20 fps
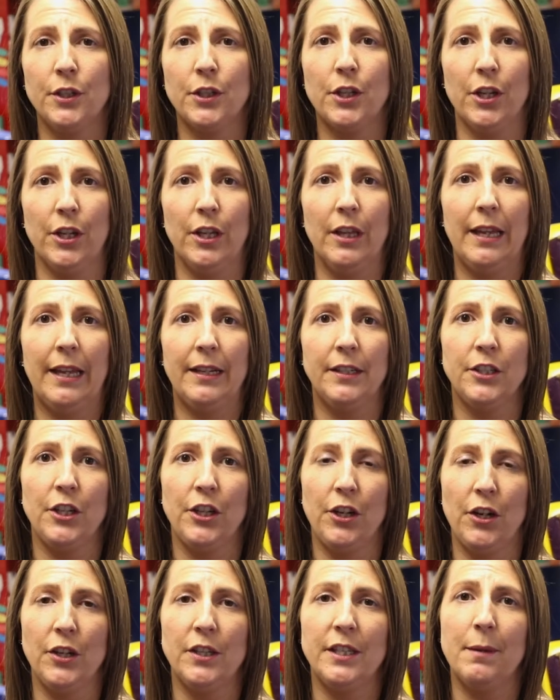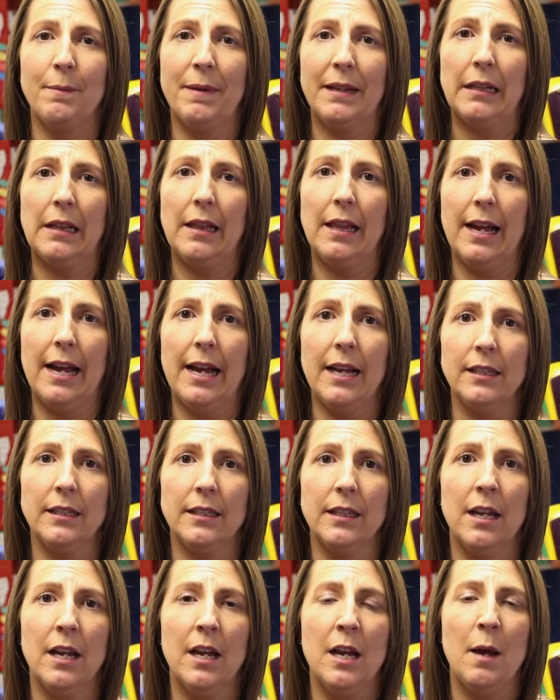school and to use them in
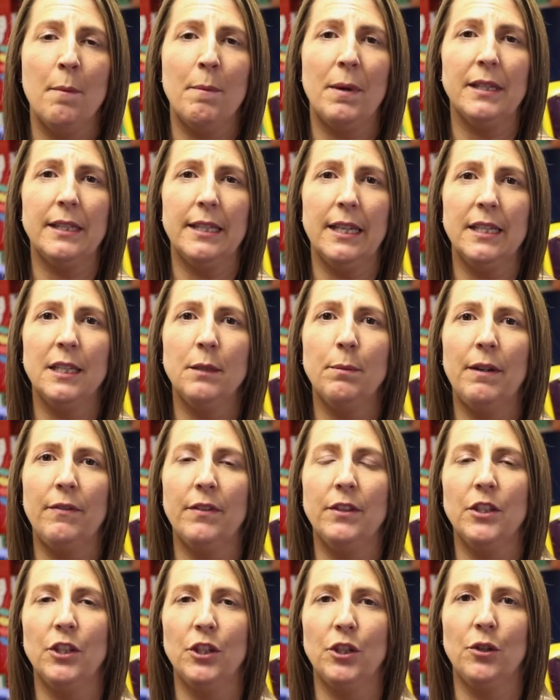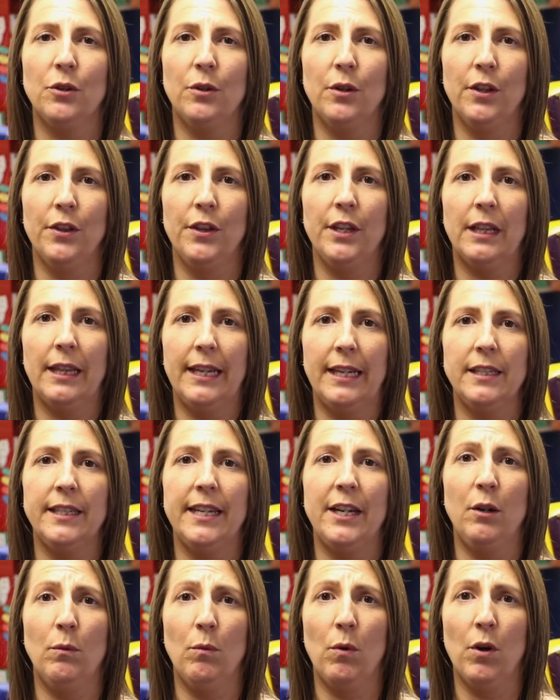class, but since we've installed the glacier